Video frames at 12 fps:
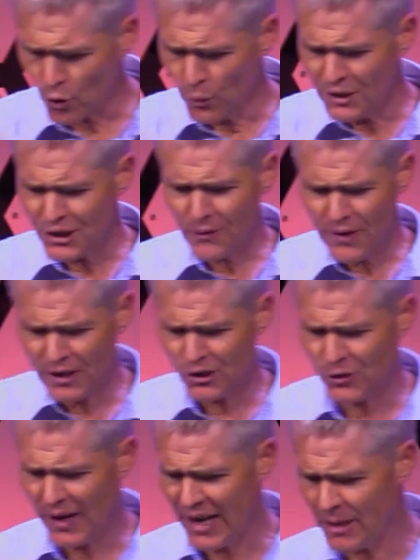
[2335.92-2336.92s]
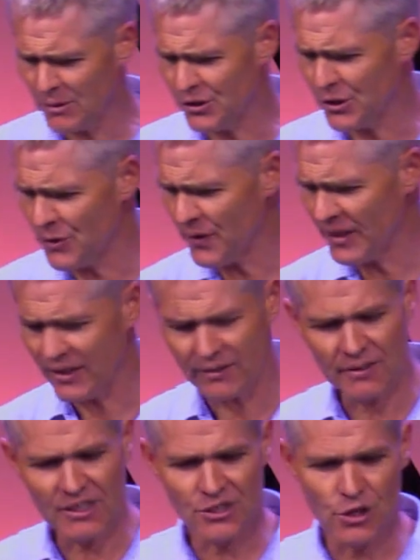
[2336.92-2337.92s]
Which of those two Adams do you
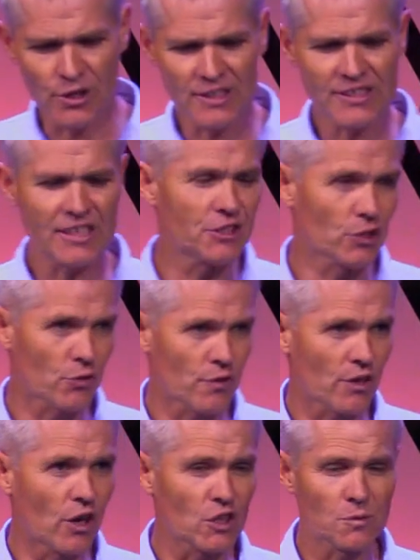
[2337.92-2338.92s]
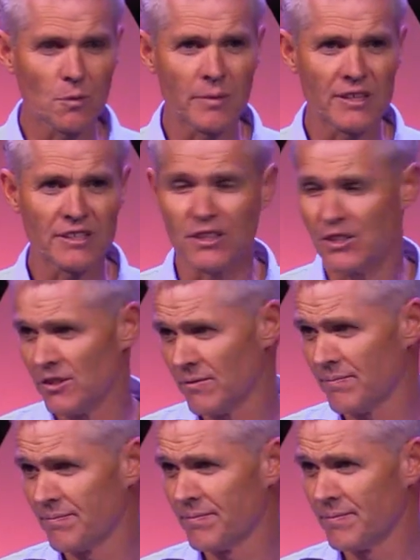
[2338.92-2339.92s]
think is non-essential to the gospel message?